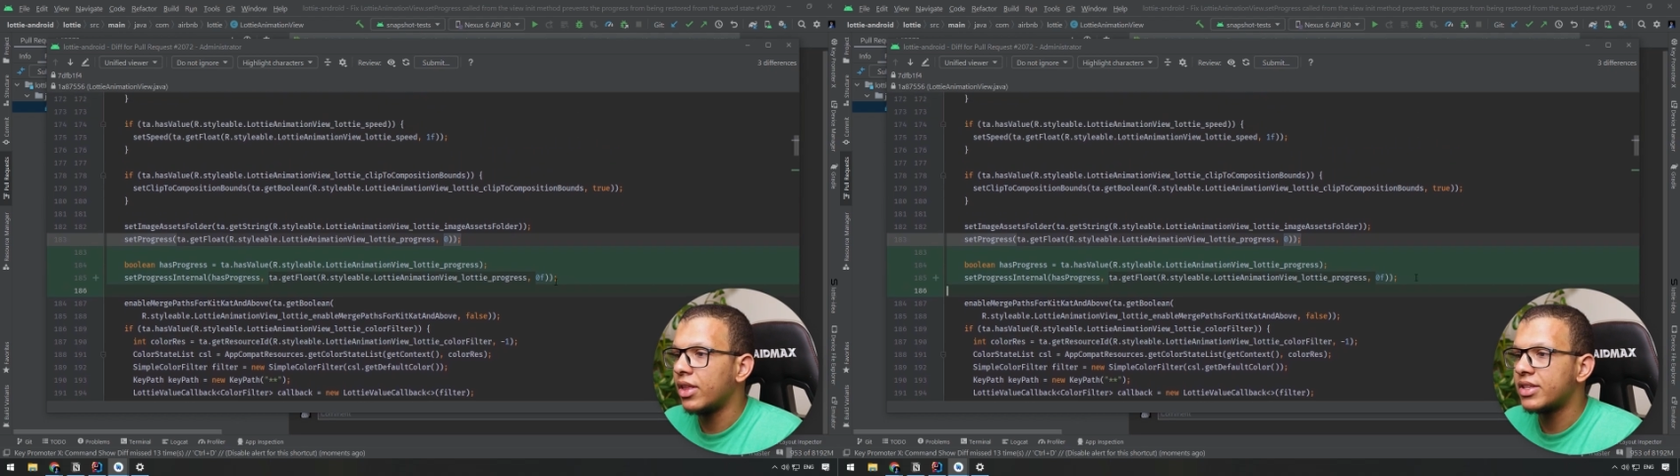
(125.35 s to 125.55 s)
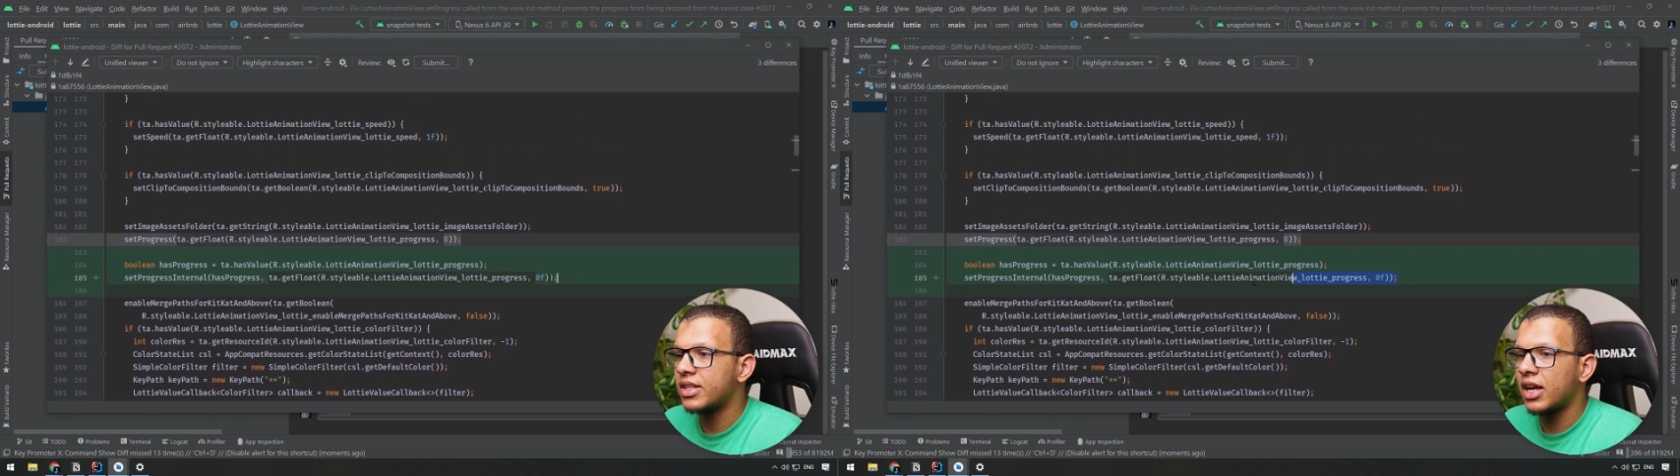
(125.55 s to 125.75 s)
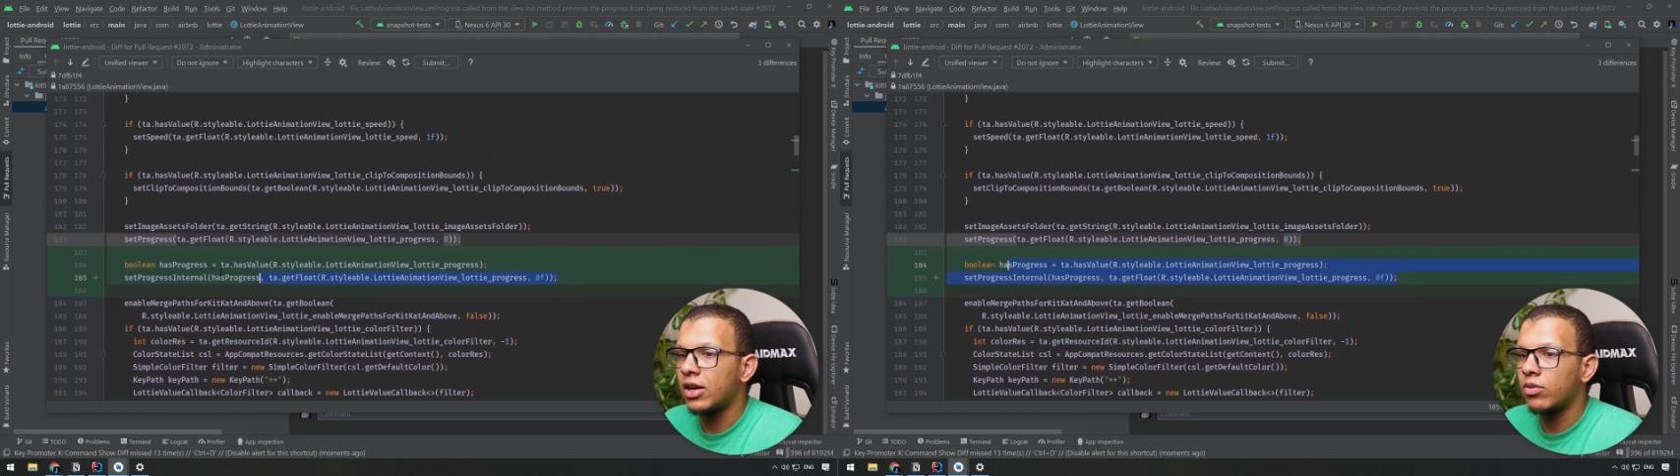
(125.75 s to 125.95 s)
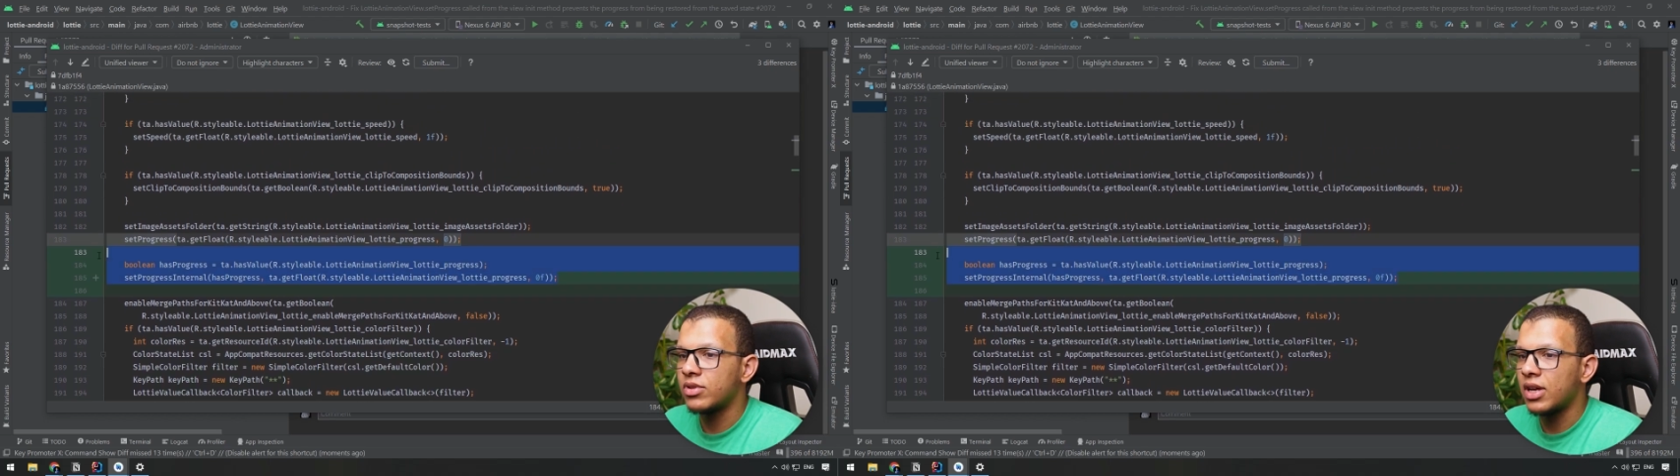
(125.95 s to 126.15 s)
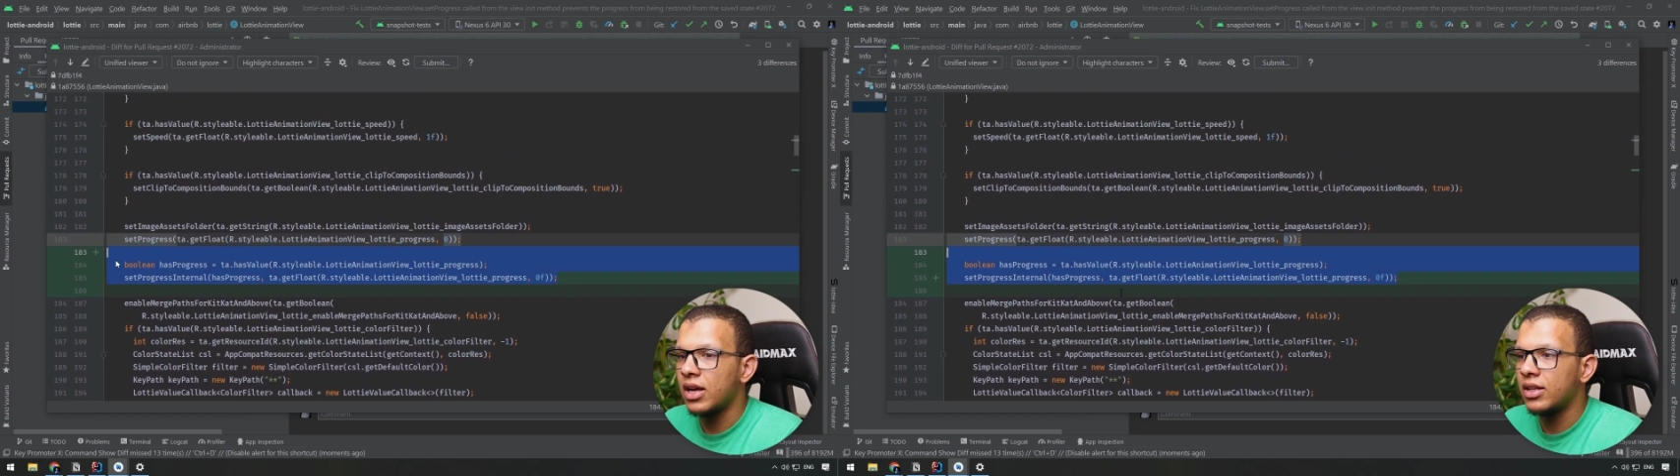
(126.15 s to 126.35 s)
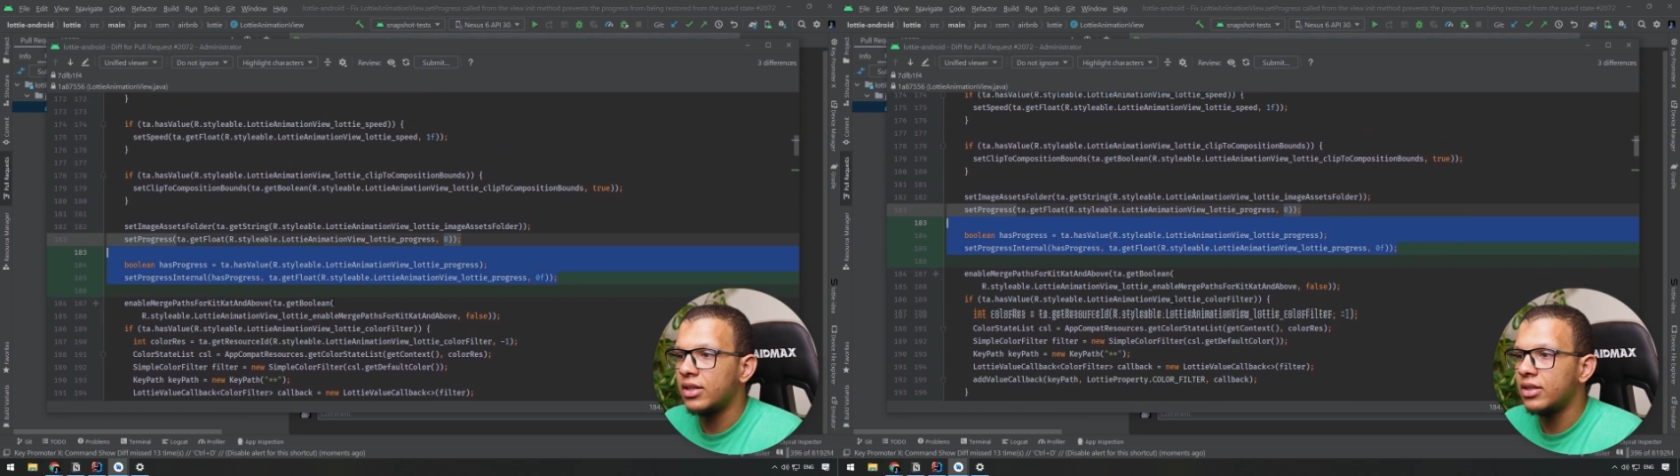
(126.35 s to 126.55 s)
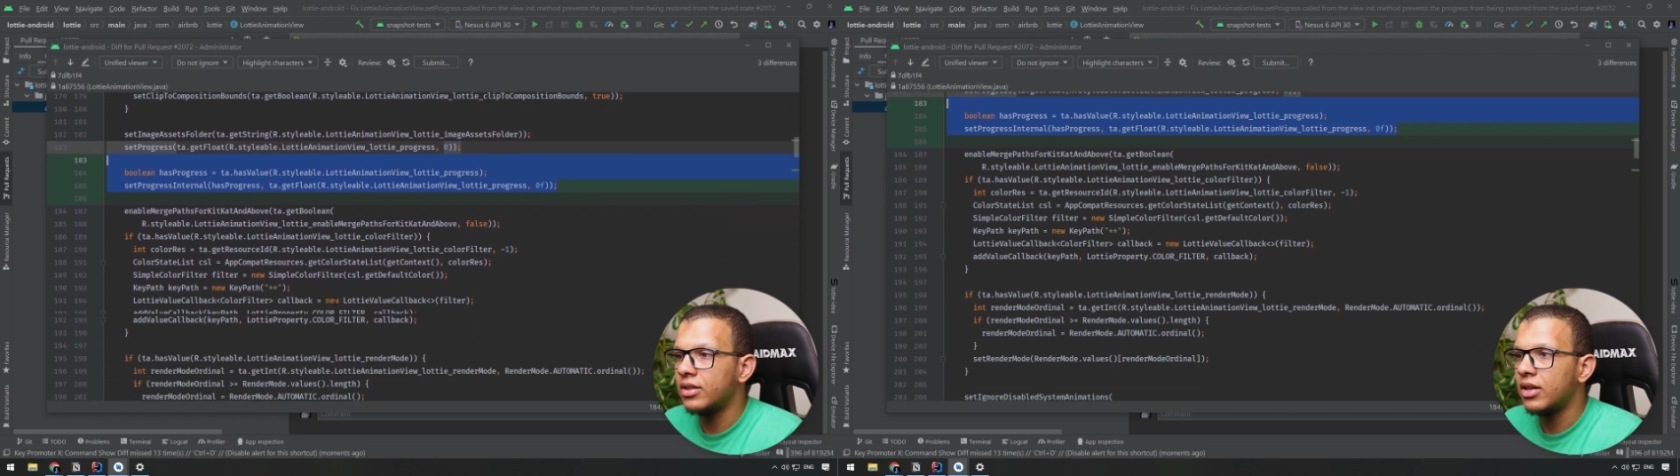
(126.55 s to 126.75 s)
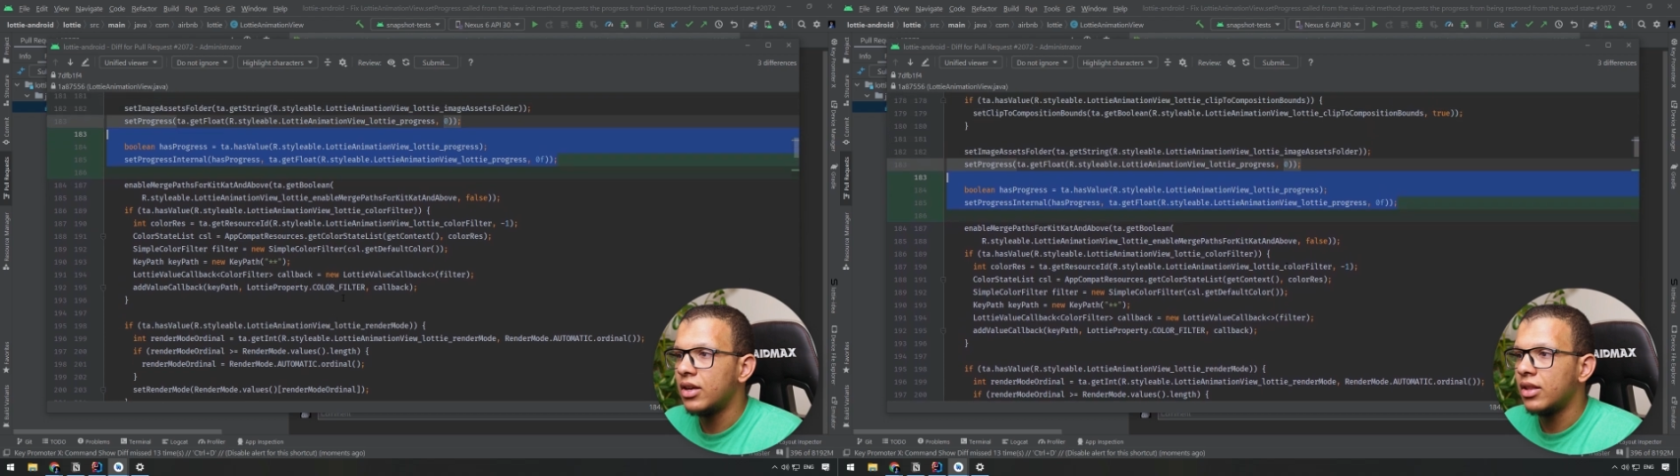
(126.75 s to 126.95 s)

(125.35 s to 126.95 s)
This line was added.